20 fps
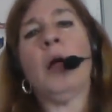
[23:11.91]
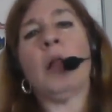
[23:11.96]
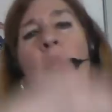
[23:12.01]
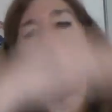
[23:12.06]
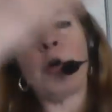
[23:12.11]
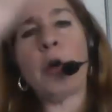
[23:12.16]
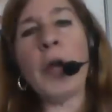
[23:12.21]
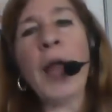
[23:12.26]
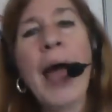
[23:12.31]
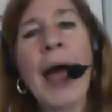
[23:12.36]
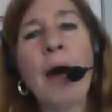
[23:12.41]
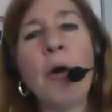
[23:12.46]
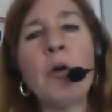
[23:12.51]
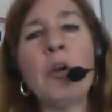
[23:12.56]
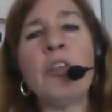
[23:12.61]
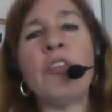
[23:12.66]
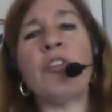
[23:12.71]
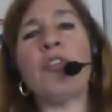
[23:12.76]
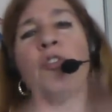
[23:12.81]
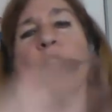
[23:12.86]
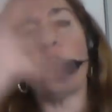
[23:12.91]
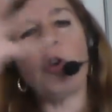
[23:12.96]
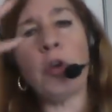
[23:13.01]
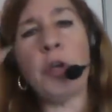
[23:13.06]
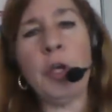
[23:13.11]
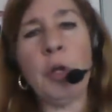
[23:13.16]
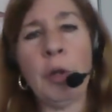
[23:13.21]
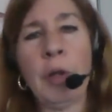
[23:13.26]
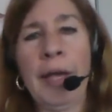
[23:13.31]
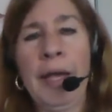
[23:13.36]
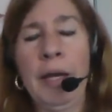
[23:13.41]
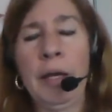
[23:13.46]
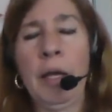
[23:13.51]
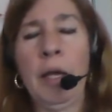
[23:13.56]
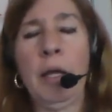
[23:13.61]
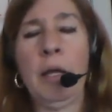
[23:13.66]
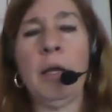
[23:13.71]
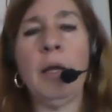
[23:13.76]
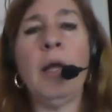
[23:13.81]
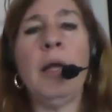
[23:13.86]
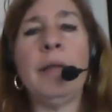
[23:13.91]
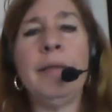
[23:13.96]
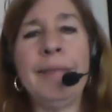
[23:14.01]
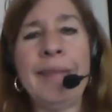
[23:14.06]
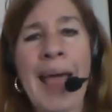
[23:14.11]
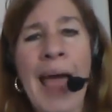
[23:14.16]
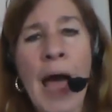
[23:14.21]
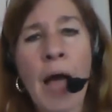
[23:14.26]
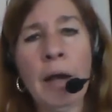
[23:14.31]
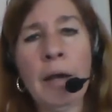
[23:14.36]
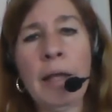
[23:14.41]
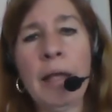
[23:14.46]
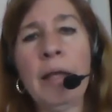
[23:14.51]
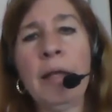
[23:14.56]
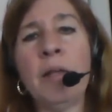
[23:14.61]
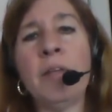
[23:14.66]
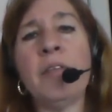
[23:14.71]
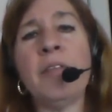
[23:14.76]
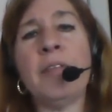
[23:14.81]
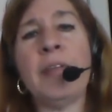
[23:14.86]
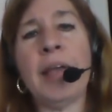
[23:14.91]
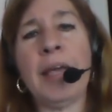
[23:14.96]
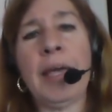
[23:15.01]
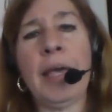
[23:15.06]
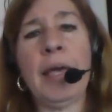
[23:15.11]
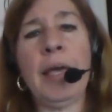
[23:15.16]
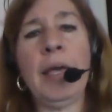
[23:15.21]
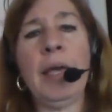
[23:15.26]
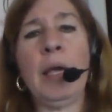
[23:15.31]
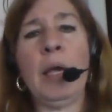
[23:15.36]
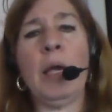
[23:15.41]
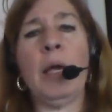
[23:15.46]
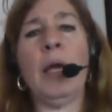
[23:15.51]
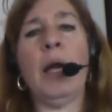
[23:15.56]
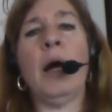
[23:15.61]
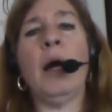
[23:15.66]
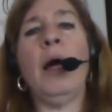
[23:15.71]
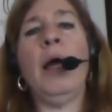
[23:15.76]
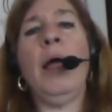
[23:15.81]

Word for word: Learn how to circulate it. That is the key.